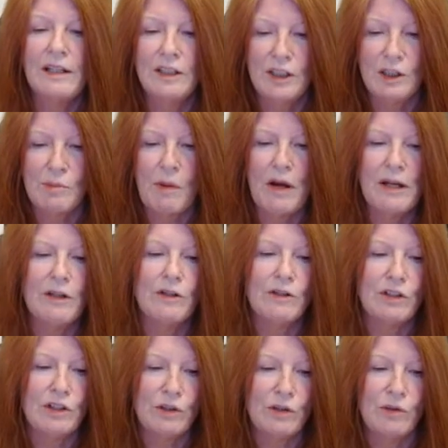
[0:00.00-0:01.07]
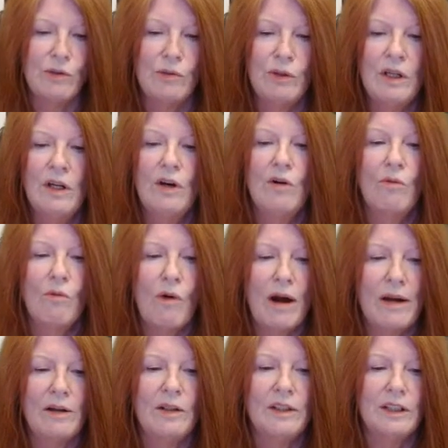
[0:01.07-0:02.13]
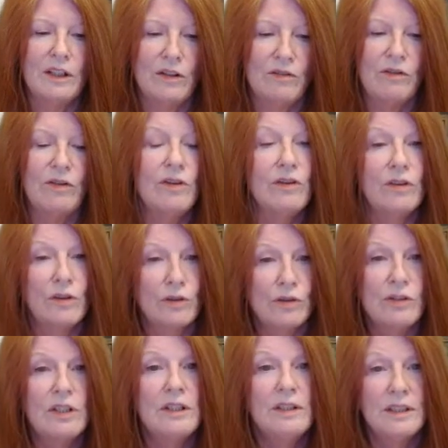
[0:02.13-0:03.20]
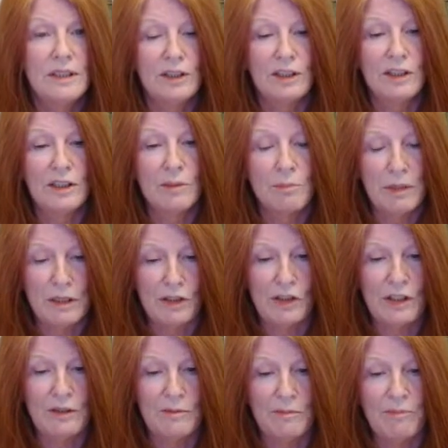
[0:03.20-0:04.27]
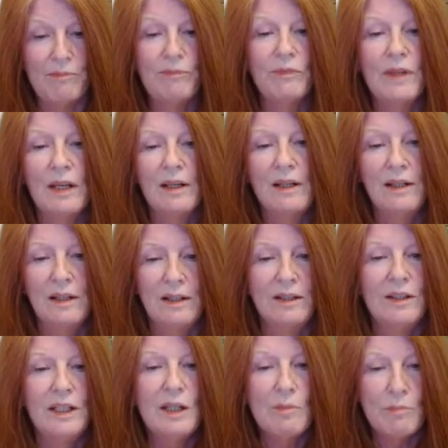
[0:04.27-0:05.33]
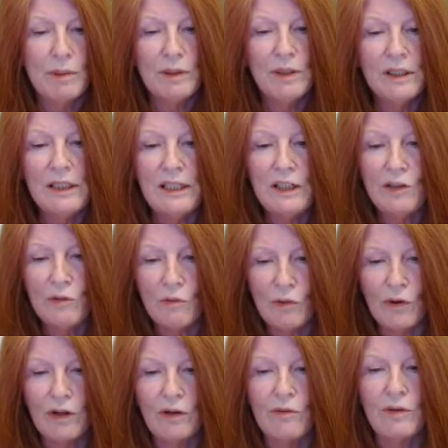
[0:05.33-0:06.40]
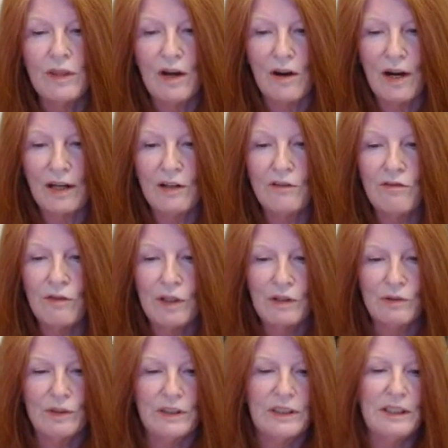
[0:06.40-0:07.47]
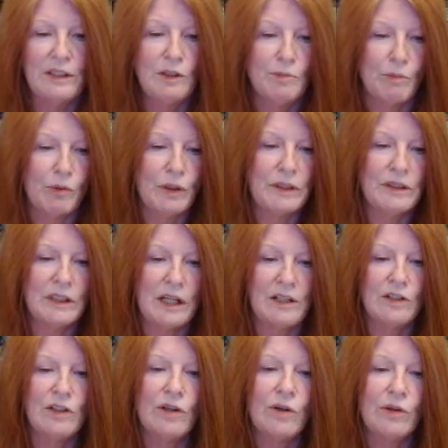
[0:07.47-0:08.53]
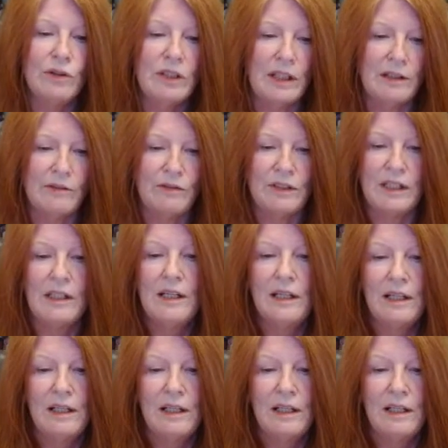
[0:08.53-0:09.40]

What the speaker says: aspire to while in third dimension. The ability to work with the higher frequencies brings untold gifts